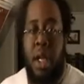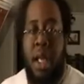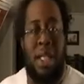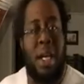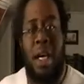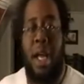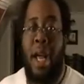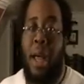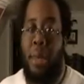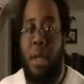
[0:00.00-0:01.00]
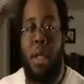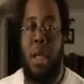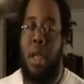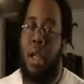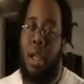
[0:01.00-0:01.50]
Is that going to happen?
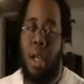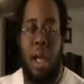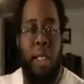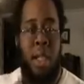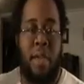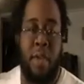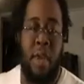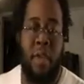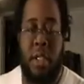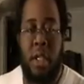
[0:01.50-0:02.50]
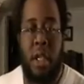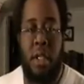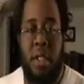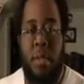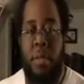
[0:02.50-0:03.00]
That's another
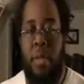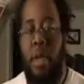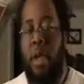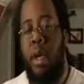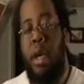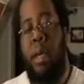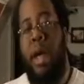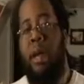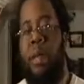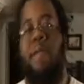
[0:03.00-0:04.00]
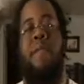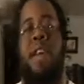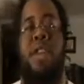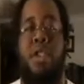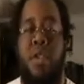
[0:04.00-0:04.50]
conversation. But I don't want to
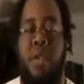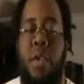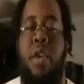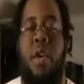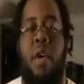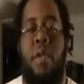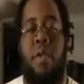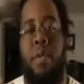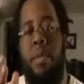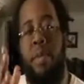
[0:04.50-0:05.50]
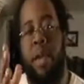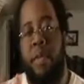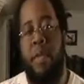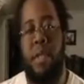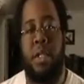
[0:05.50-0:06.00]
veer too far off from
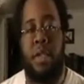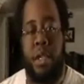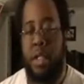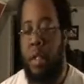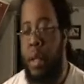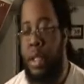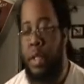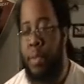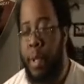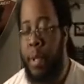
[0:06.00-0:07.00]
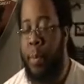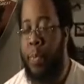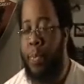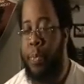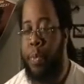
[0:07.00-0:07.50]
Infamous Chris's question, but
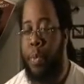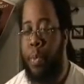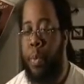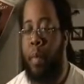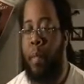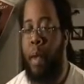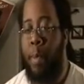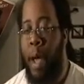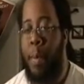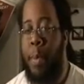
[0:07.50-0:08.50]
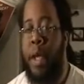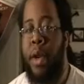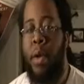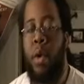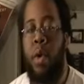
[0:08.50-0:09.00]
my
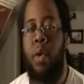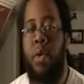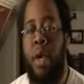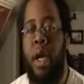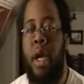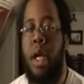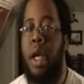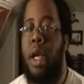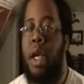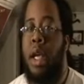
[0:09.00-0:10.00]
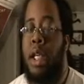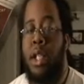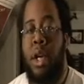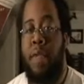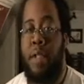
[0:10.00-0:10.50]
opinion on the whole thing,
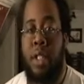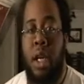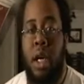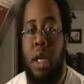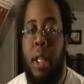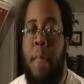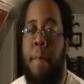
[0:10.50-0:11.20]
it's all a facade.